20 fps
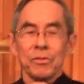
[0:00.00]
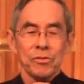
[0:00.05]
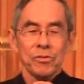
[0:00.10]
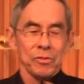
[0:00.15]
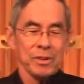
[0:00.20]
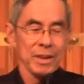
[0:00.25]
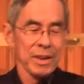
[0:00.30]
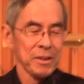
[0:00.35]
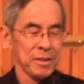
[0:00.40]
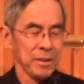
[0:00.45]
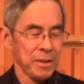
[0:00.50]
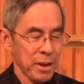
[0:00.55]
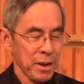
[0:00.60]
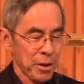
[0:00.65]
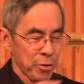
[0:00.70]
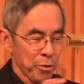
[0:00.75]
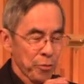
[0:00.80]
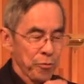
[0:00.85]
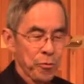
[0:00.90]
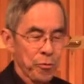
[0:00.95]
stand
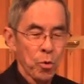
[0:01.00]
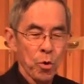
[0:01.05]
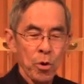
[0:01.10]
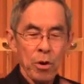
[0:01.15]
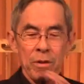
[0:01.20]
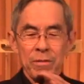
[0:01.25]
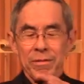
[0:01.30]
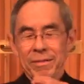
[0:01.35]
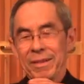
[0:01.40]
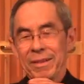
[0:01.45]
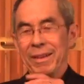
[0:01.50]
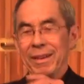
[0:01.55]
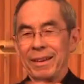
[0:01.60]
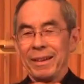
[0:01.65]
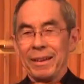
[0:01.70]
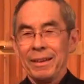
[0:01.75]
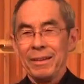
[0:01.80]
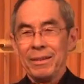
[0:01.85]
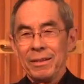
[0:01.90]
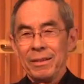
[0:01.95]
together for
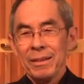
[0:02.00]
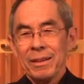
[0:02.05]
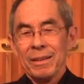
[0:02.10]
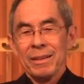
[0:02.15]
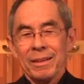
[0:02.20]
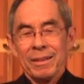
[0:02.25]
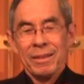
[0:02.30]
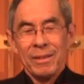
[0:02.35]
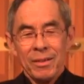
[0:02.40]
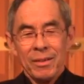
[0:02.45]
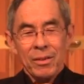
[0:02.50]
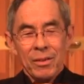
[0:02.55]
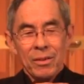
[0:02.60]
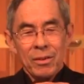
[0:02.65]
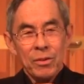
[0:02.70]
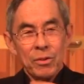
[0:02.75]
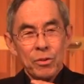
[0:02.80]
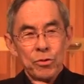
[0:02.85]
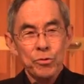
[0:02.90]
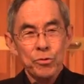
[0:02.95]
a
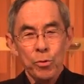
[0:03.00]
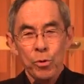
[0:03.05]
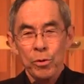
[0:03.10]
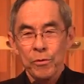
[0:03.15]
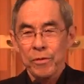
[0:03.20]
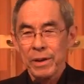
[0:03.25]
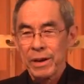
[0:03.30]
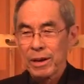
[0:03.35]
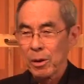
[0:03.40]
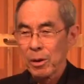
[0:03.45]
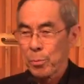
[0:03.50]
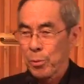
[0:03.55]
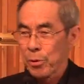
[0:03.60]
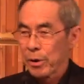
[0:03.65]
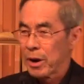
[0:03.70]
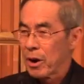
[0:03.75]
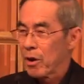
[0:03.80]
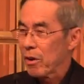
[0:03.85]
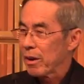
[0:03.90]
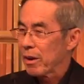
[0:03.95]
short final
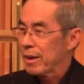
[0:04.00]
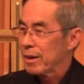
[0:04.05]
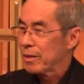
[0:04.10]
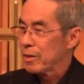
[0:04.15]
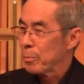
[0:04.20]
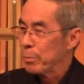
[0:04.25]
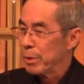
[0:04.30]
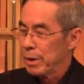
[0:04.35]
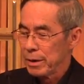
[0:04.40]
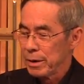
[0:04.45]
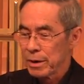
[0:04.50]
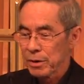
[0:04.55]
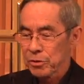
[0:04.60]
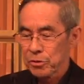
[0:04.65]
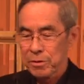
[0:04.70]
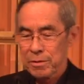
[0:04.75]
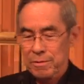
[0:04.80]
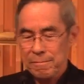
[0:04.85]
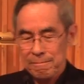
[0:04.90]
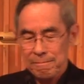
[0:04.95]
prayer and the benediction.